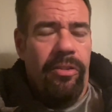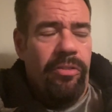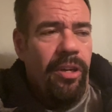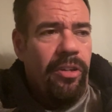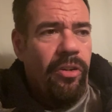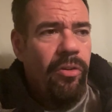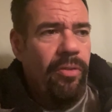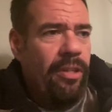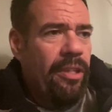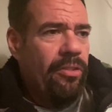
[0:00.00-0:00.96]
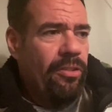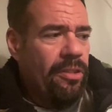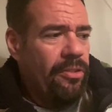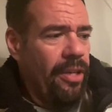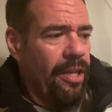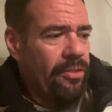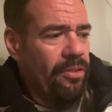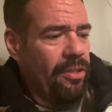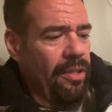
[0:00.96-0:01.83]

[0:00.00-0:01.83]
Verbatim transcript: It's not COVID. I took the test.